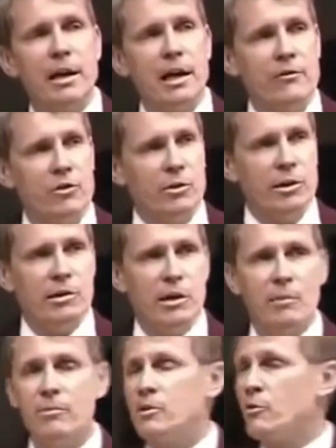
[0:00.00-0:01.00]
They have to
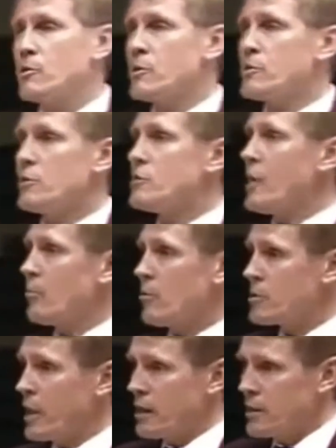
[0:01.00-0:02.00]
come into existence
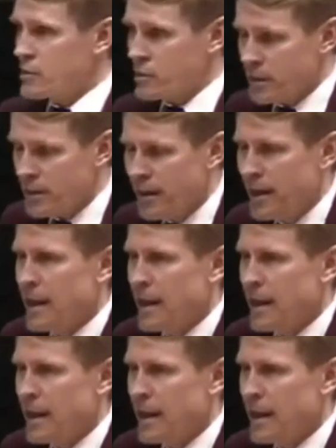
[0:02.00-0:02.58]
simultaneously.